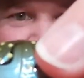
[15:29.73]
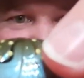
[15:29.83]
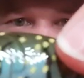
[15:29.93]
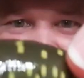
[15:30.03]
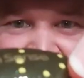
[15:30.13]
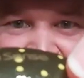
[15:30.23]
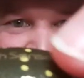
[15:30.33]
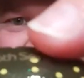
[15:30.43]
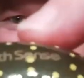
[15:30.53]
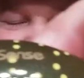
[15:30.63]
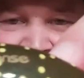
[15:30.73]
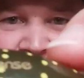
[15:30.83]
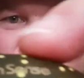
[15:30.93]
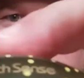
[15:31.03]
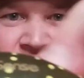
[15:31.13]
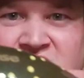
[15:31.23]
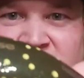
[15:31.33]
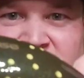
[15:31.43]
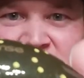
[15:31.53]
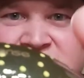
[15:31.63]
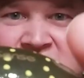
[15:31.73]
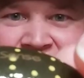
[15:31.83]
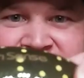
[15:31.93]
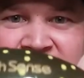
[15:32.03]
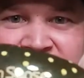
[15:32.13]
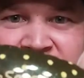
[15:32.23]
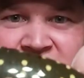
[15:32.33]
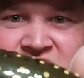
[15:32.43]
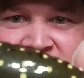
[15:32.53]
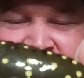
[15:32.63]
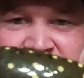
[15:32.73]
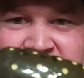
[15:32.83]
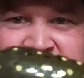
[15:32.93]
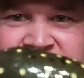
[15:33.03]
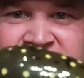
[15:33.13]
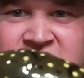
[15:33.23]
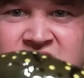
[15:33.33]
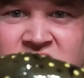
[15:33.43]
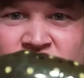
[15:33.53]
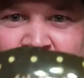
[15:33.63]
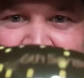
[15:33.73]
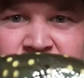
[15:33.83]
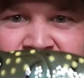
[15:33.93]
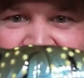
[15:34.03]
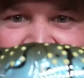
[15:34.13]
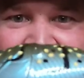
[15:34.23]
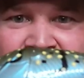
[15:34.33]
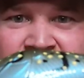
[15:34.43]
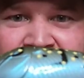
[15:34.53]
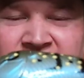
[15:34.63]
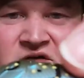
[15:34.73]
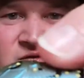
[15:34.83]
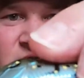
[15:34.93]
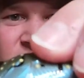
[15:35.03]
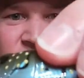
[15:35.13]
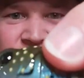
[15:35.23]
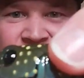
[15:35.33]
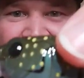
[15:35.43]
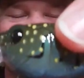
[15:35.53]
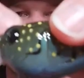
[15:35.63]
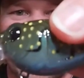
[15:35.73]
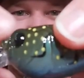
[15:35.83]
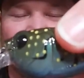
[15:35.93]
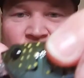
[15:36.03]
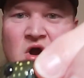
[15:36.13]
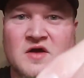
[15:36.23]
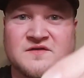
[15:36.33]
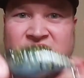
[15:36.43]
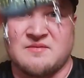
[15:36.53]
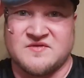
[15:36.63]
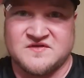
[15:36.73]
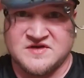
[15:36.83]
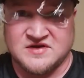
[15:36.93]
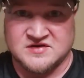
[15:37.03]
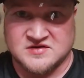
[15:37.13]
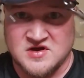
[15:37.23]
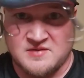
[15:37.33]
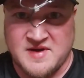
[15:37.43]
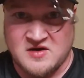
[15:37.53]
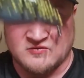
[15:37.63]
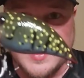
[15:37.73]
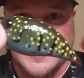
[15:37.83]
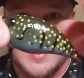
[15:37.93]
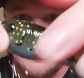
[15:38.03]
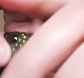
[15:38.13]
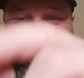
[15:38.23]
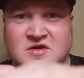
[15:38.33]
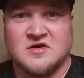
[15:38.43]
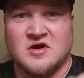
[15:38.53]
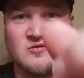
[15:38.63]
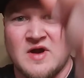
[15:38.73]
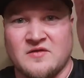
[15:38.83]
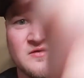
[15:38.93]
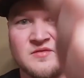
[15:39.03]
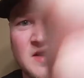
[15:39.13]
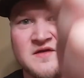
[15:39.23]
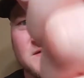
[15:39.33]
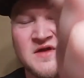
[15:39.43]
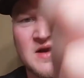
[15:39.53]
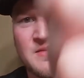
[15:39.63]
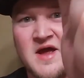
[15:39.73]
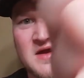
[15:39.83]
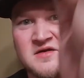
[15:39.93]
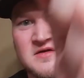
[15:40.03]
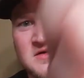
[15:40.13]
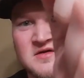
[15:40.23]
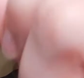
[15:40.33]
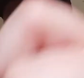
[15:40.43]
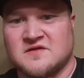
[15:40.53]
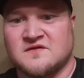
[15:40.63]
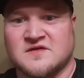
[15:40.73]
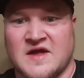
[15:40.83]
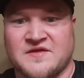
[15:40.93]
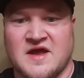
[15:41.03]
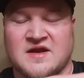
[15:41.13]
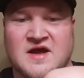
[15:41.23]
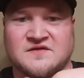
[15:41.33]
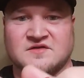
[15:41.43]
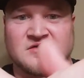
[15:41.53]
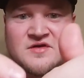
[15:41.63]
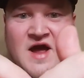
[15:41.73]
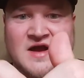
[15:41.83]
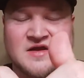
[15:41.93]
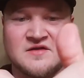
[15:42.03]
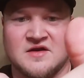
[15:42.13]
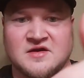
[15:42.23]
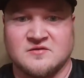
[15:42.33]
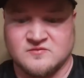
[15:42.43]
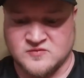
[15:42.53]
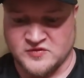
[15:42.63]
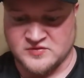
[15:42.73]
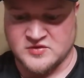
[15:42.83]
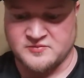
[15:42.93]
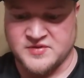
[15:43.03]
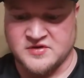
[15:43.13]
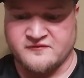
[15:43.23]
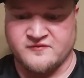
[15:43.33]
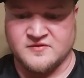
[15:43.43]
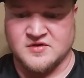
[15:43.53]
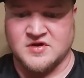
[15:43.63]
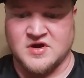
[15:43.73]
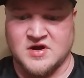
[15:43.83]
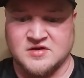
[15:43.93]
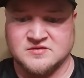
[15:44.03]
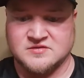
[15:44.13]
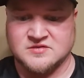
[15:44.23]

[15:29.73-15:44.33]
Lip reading: green, and those yellow little dots on there. It's going to make it stand out quite a bit. This looks like a lot of the craws that I'm seeing come out right now around the lakes that I'm at. It's got that nice little knock in there with a little bit of a